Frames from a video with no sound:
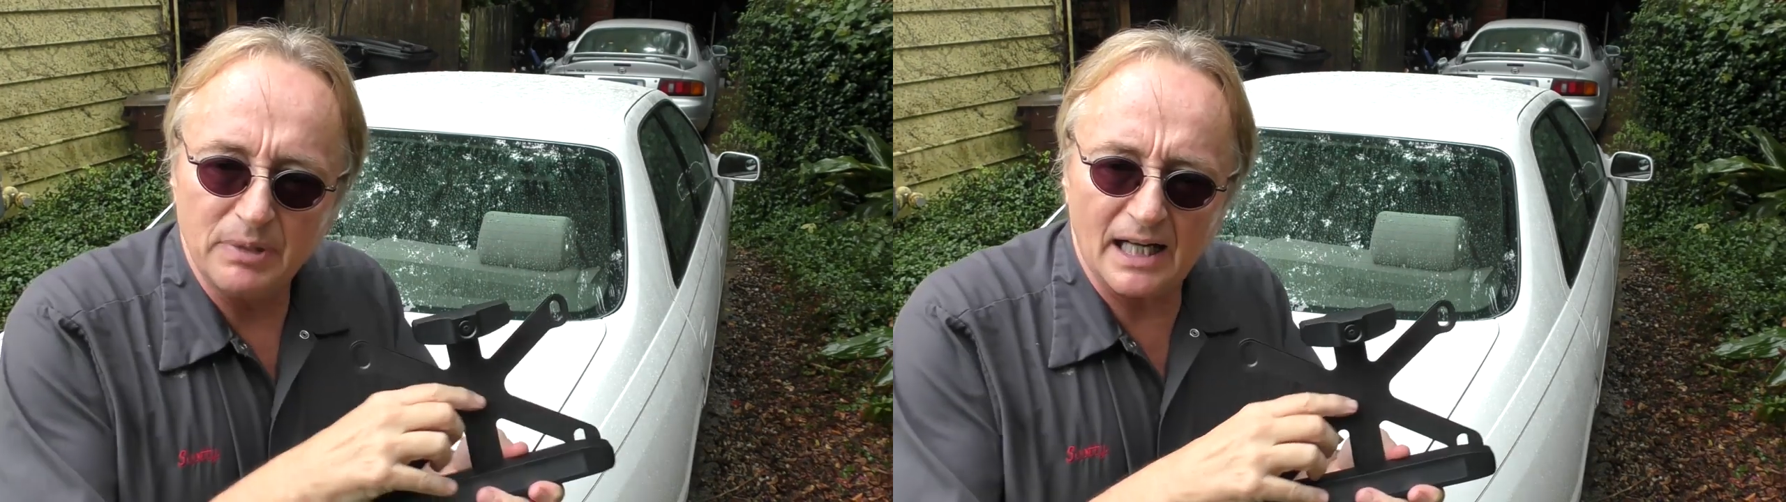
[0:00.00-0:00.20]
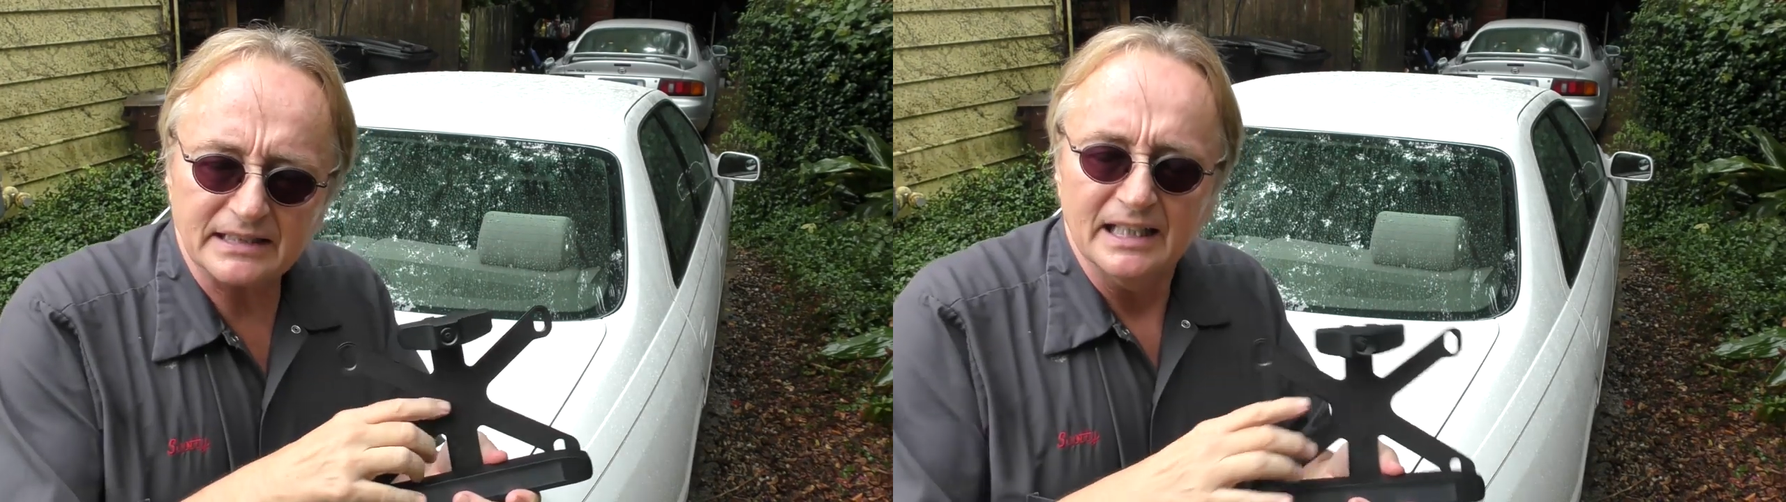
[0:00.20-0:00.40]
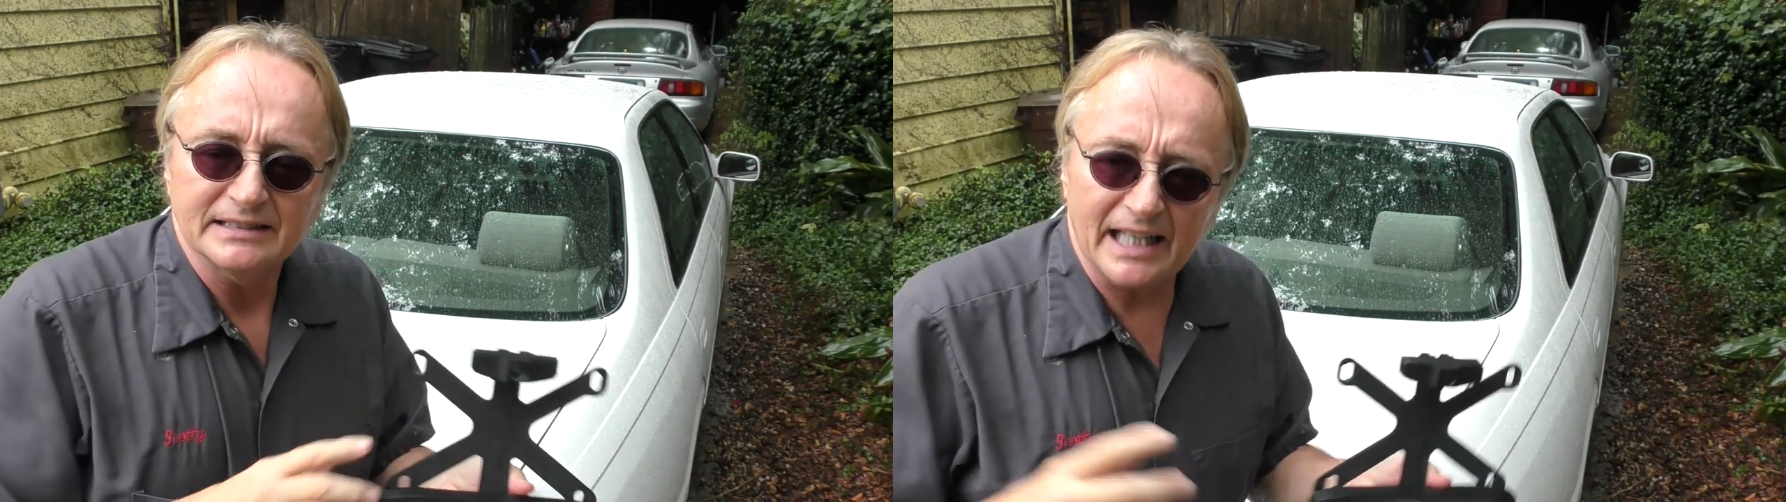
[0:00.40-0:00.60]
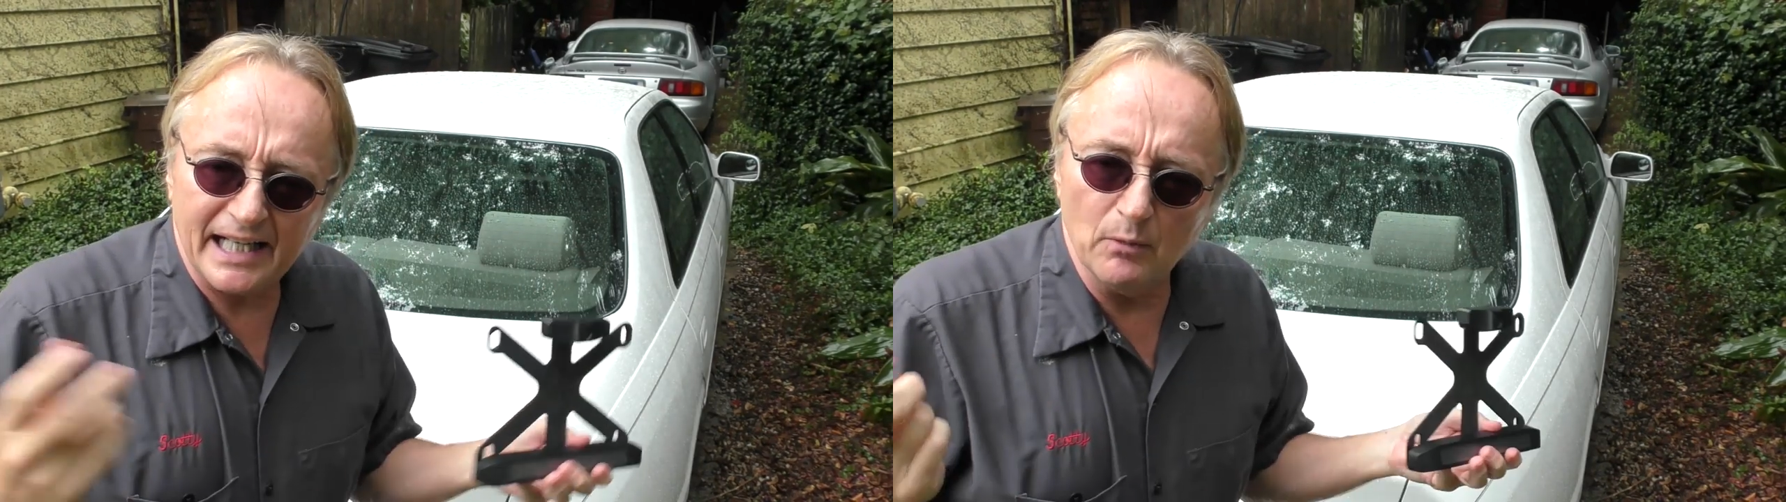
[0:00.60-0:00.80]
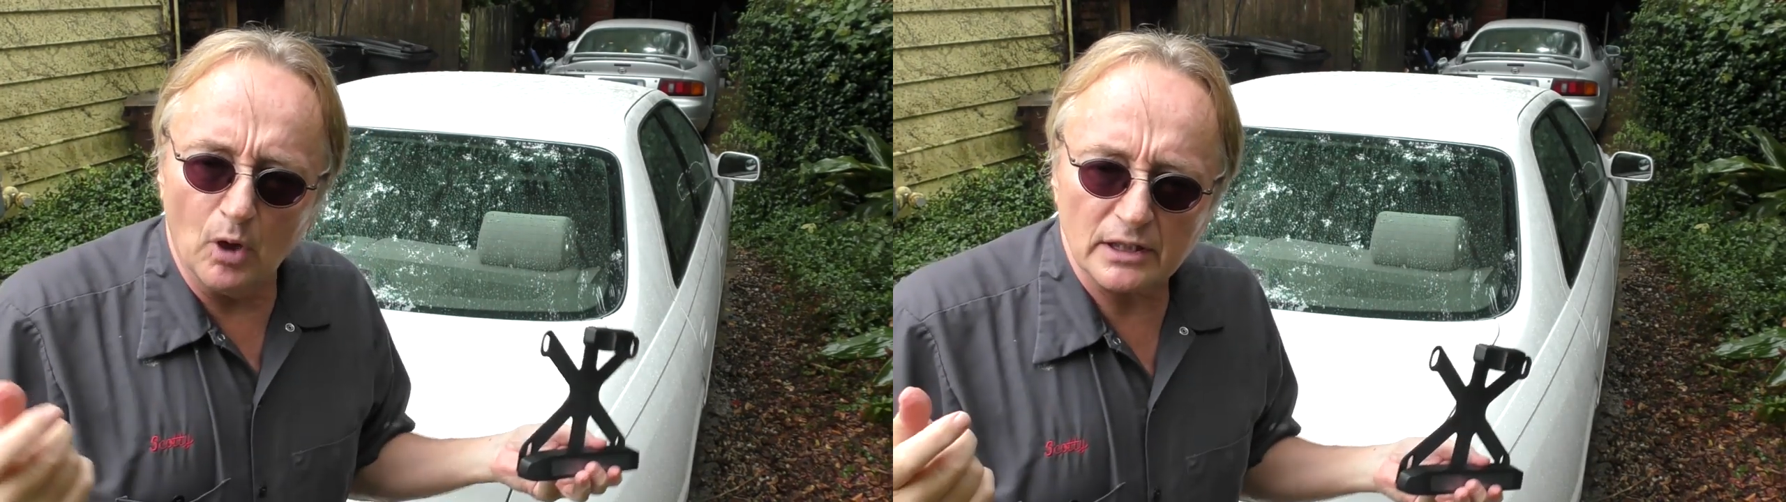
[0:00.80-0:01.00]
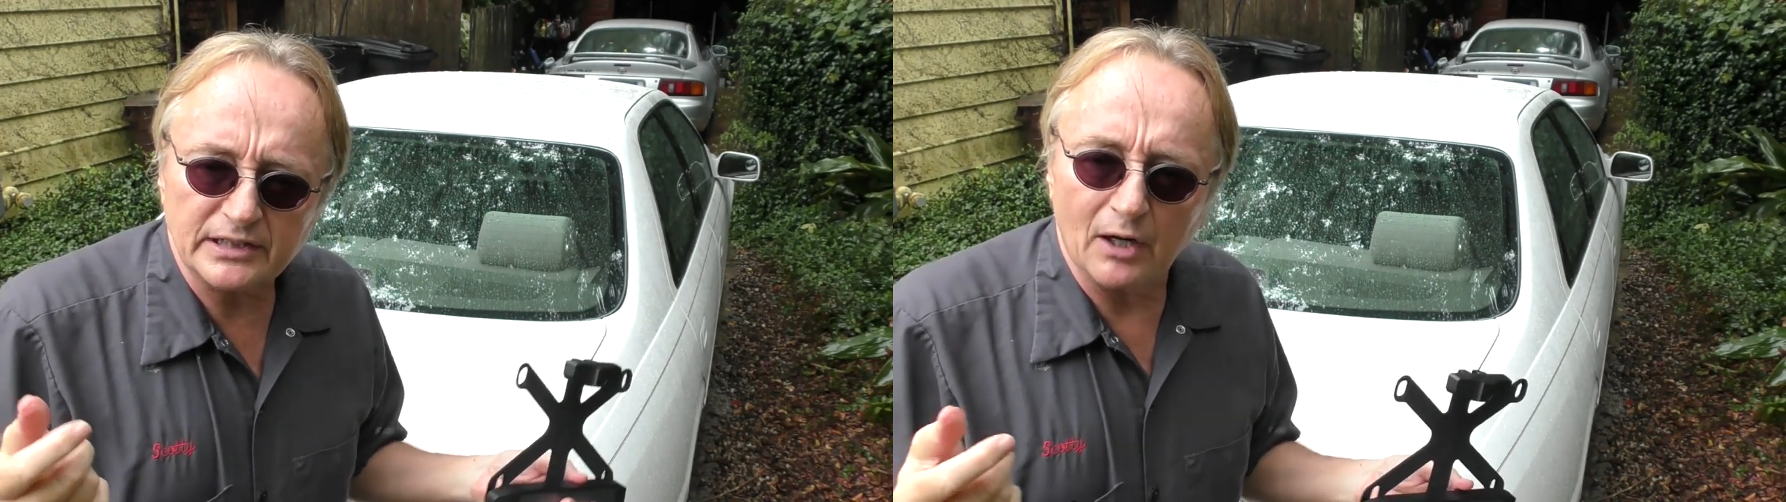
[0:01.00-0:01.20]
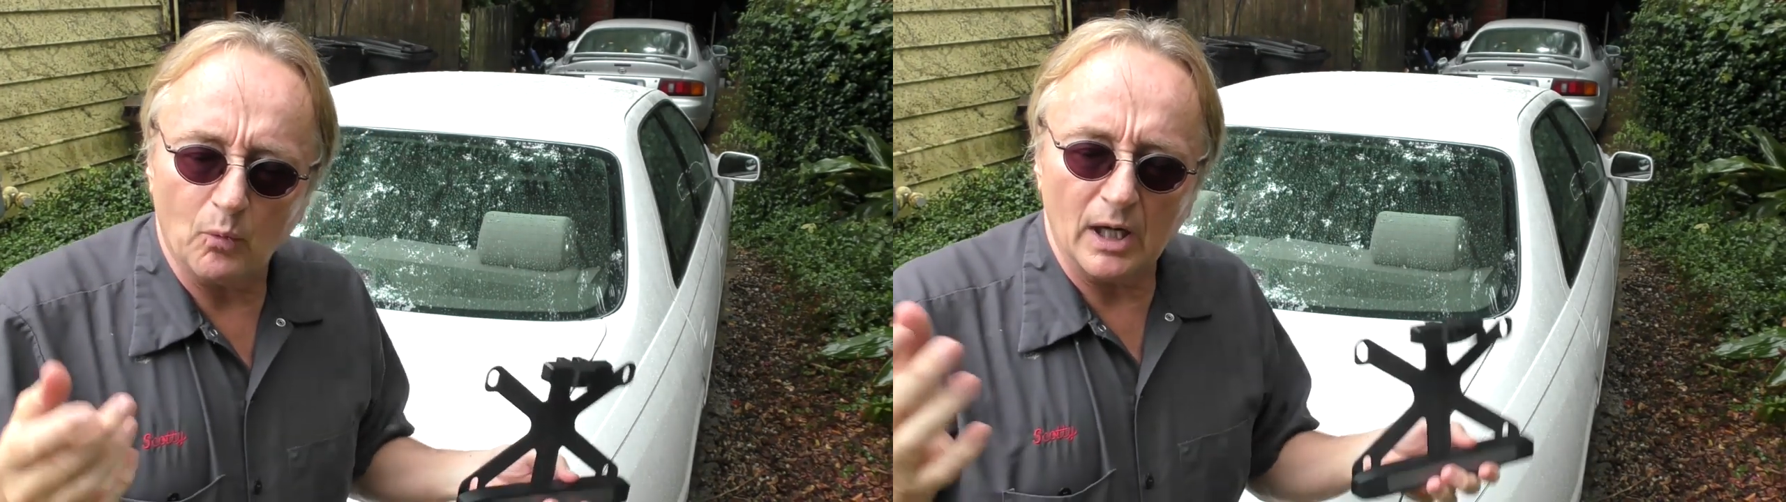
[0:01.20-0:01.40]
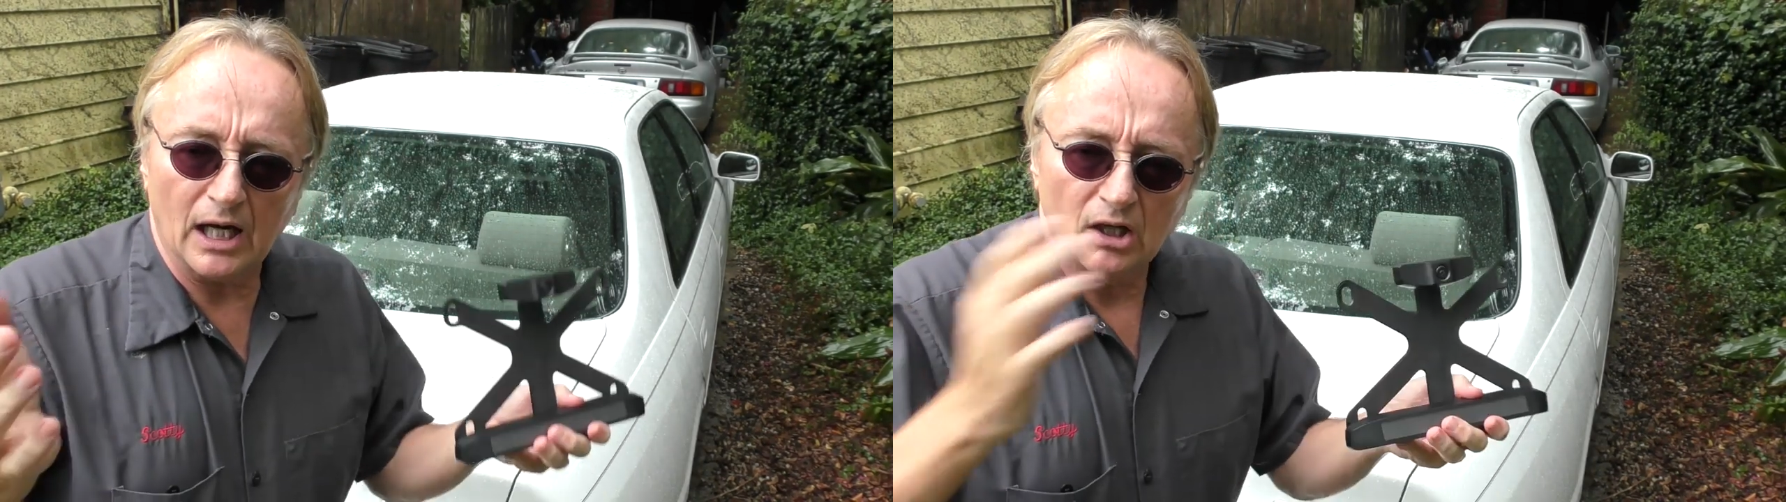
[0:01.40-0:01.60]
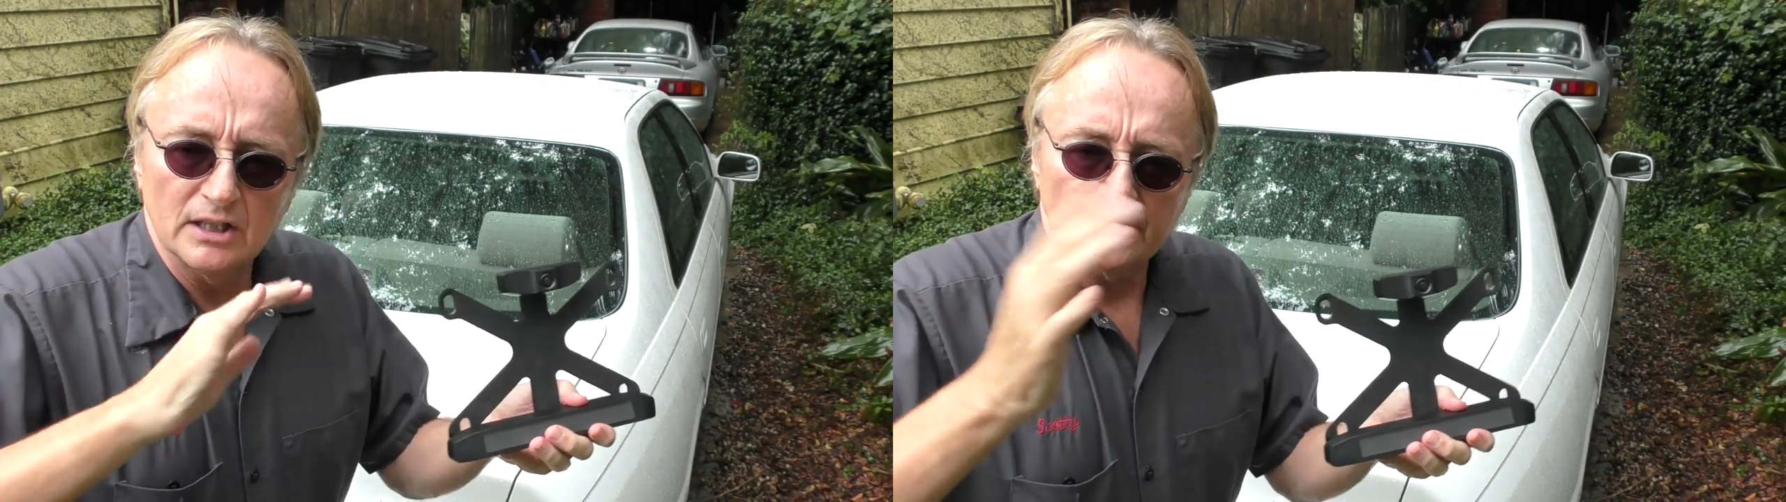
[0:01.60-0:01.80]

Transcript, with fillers: but they didn't work that well.